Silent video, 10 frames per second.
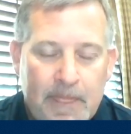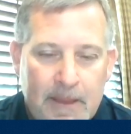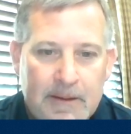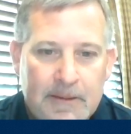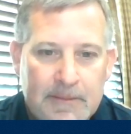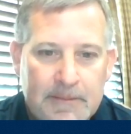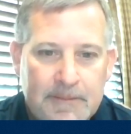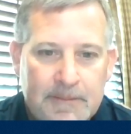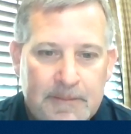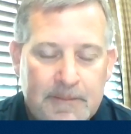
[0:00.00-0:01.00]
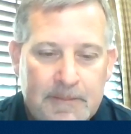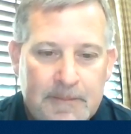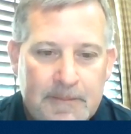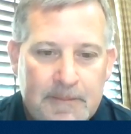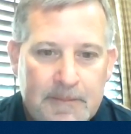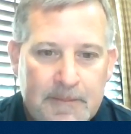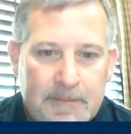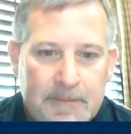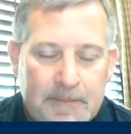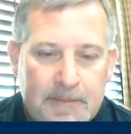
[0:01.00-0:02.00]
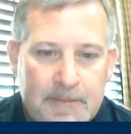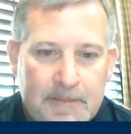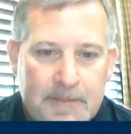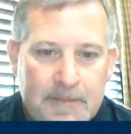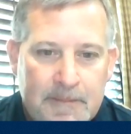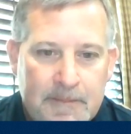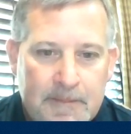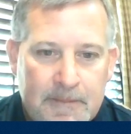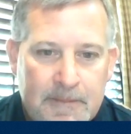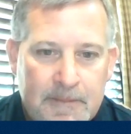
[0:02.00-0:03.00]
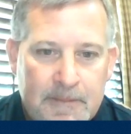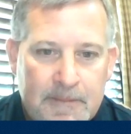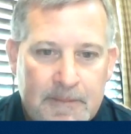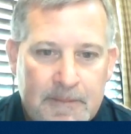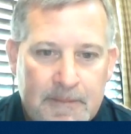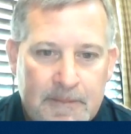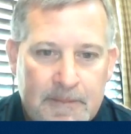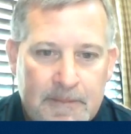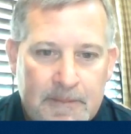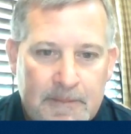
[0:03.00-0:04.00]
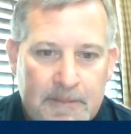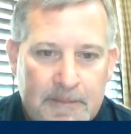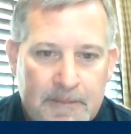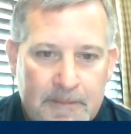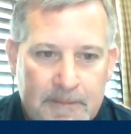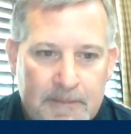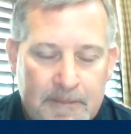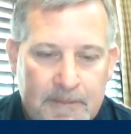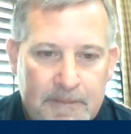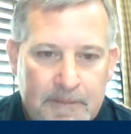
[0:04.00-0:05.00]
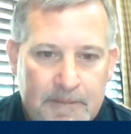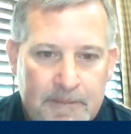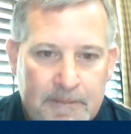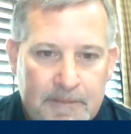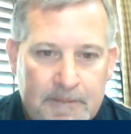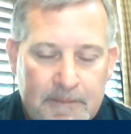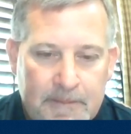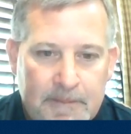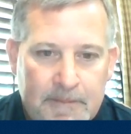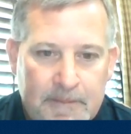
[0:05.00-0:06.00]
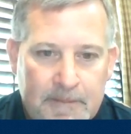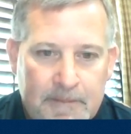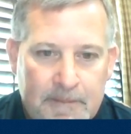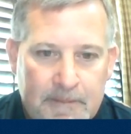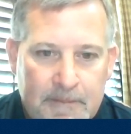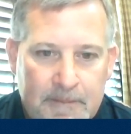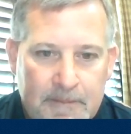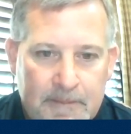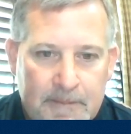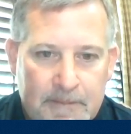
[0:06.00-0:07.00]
No words are spoken by the person on screen.